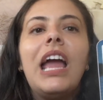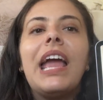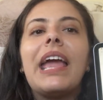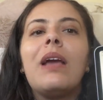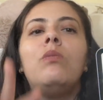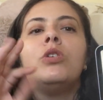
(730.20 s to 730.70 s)

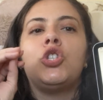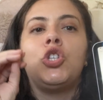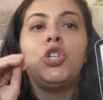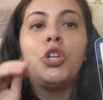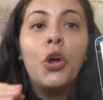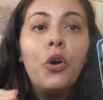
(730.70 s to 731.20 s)
It was
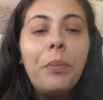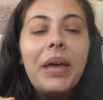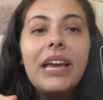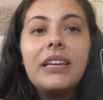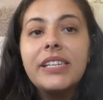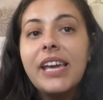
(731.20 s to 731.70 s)
too
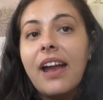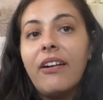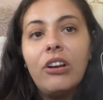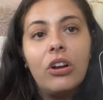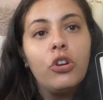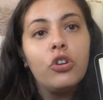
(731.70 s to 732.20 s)
big to
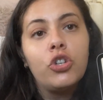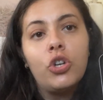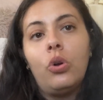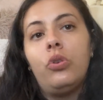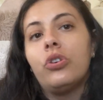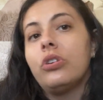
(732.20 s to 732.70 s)
carry on your
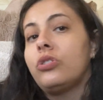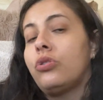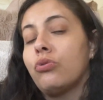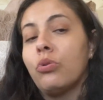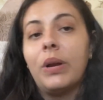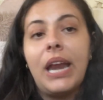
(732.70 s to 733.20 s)
shoulders
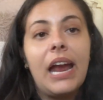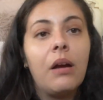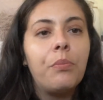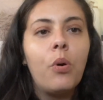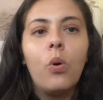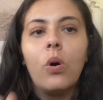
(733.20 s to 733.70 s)
through an
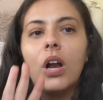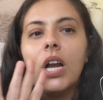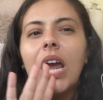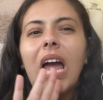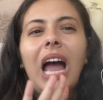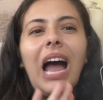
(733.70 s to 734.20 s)
airport.
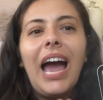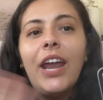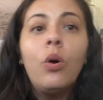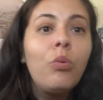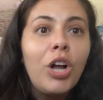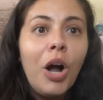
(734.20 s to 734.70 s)
I
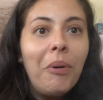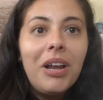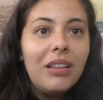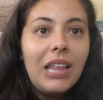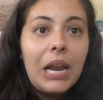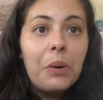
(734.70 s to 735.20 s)
don't go on
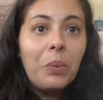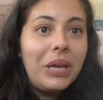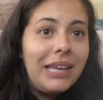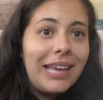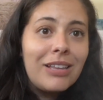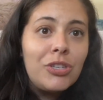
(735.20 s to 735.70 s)
a lot of
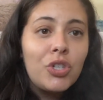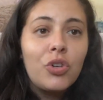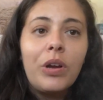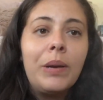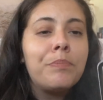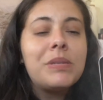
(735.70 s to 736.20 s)
weekend
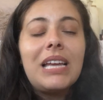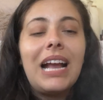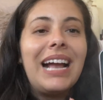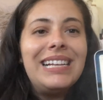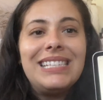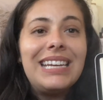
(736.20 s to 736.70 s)
trips. Like,
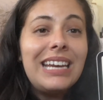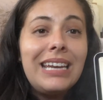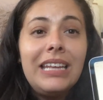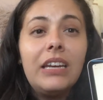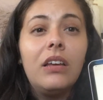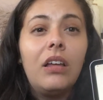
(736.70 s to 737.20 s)
I didn't
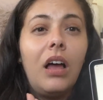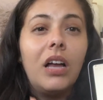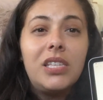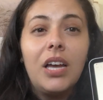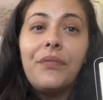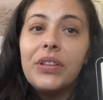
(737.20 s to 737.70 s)
need a
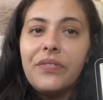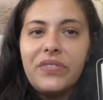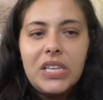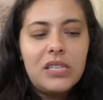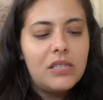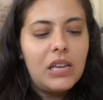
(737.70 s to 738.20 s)
duffel of
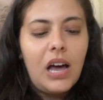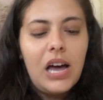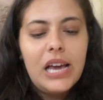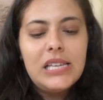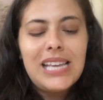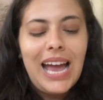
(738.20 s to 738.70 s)
this
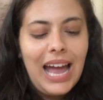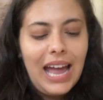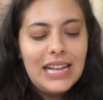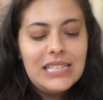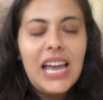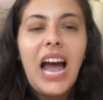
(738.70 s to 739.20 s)
size.
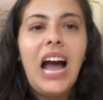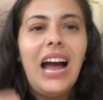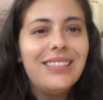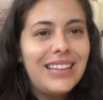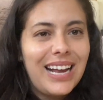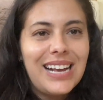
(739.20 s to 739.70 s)
And
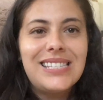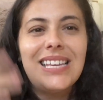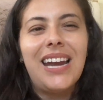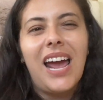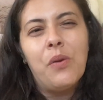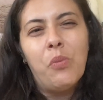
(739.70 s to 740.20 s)
like I
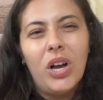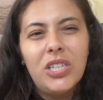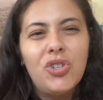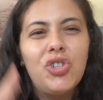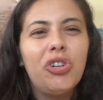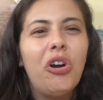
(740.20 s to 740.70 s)
said, I
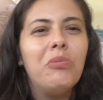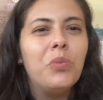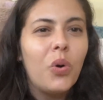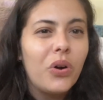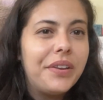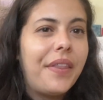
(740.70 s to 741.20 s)
wanted to go
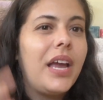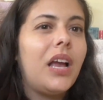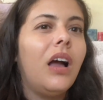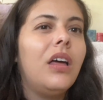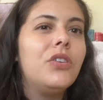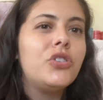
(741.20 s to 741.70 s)
more and like
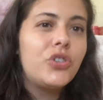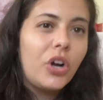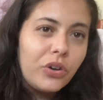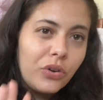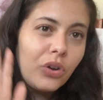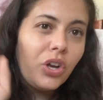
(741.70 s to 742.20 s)

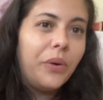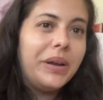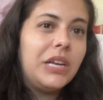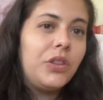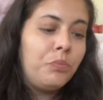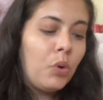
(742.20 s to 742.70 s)
start going
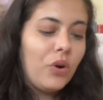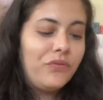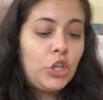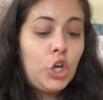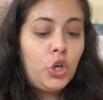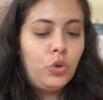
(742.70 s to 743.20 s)
in more of
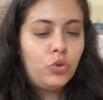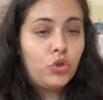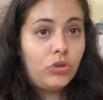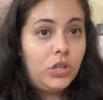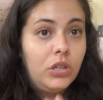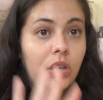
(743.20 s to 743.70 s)
the
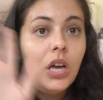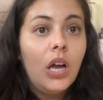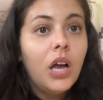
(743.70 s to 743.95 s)
neutral